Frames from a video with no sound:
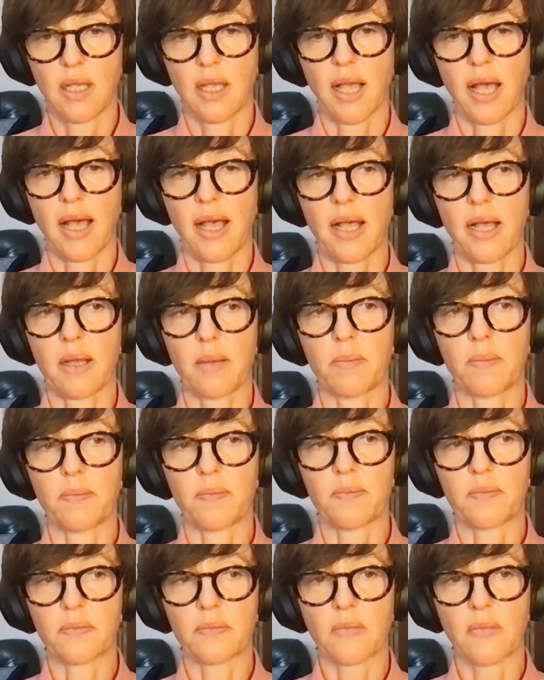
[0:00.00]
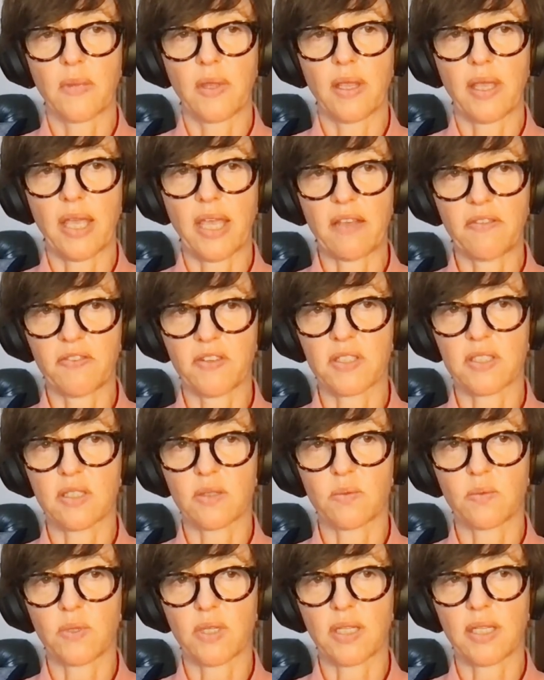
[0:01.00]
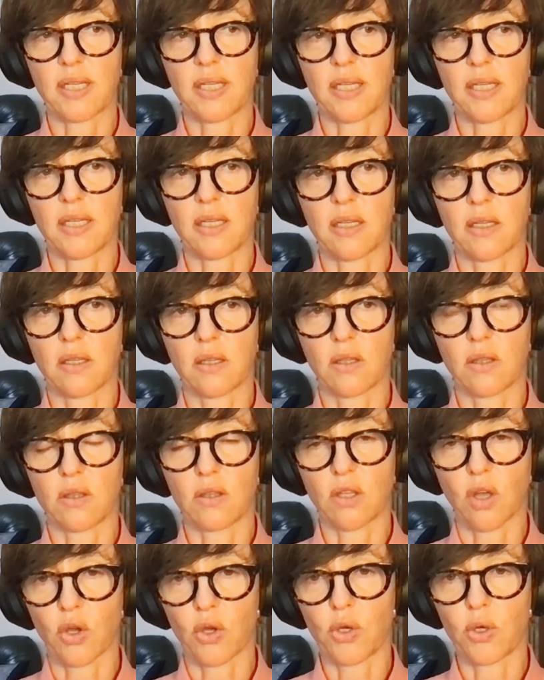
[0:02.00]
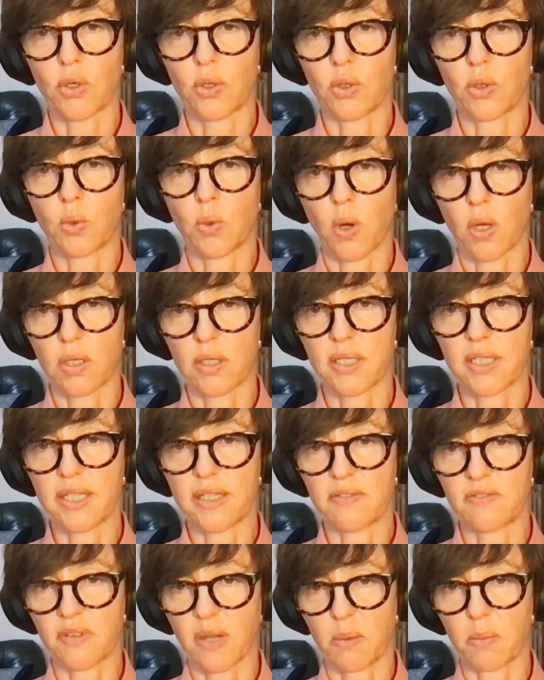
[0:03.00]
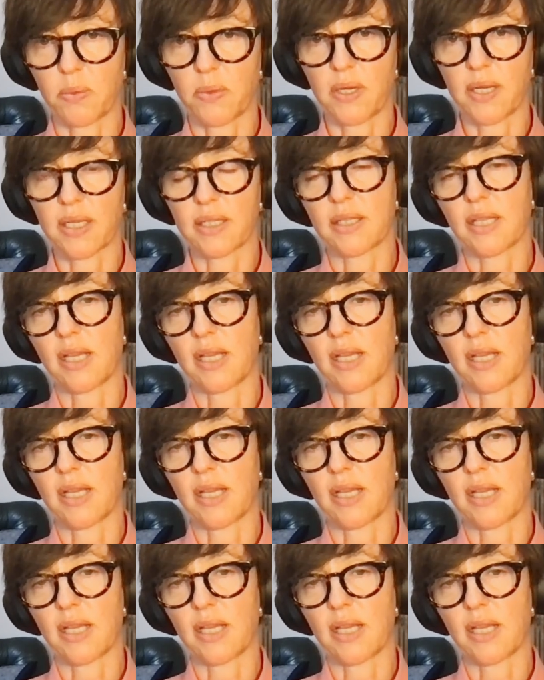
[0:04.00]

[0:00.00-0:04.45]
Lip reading: If it's a really low quality fabric,